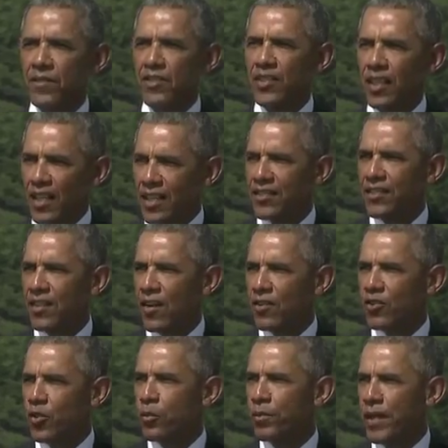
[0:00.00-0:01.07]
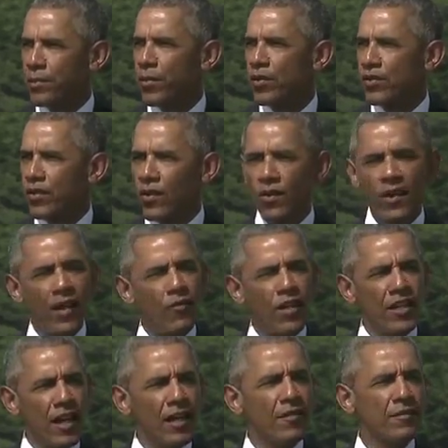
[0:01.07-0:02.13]
It's a lesson our two peoples learn
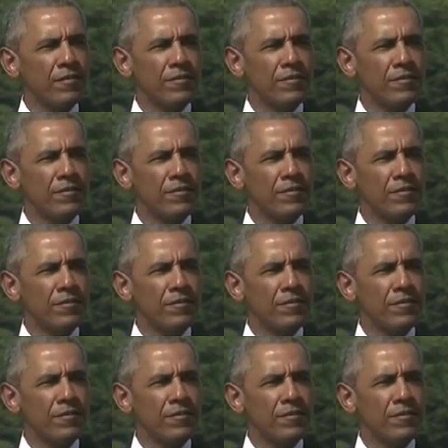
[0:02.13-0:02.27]
every day